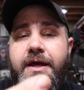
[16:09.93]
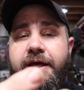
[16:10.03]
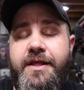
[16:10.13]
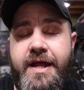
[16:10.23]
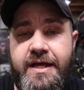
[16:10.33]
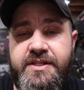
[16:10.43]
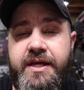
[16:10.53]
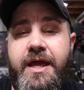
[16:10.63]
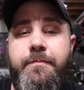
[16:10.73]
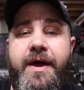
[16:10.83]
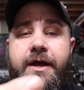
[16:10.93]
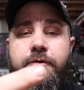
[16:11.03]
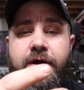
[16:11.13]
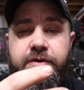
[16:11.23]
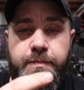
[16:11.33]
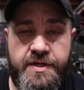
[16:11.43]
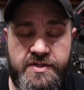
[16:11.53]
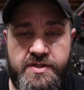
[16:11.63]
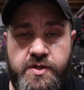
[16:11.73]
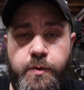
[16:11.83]
and then as I came back around the
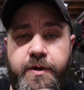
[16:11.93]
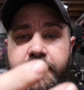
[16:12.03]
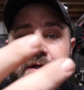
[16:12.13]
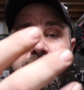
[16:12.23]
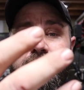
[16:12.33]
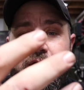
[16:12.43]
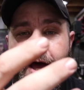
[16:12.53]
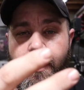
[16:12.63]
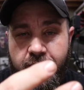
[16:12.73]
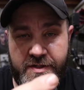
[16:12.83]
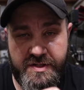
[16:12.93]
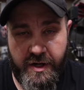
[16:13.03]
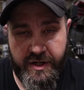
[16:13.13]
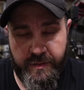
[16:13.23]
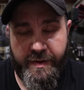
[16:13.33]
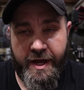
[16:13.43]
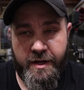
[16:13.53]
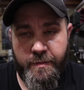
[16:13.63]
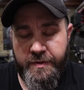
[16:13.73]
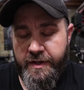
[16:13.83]
piece of tubing, the helmet darkened back
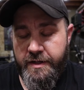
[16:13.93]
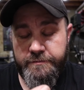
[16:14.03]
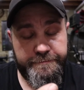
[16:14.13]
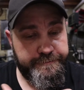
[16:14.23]
up again.